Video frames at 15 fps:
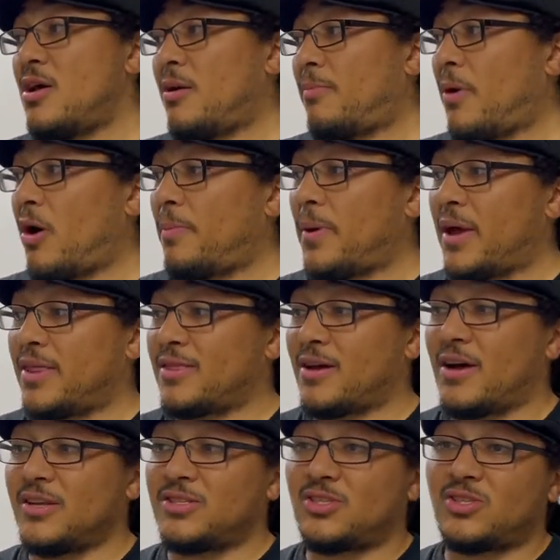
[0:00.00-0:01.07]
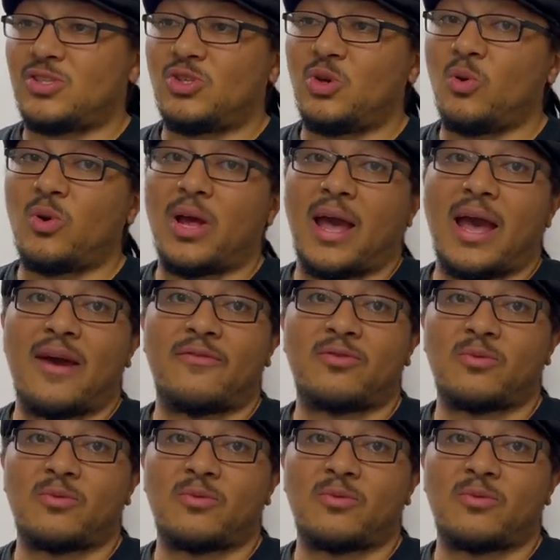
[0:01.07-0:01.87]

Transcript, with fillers: Ball pythons, two and a half,